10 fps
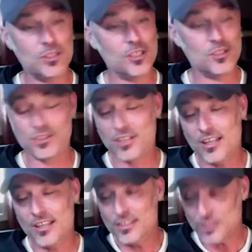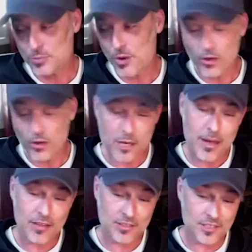There's probably
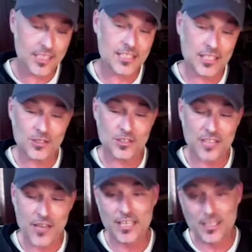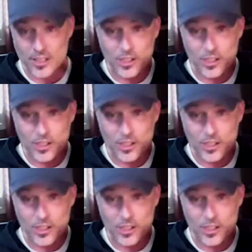about 60 or 70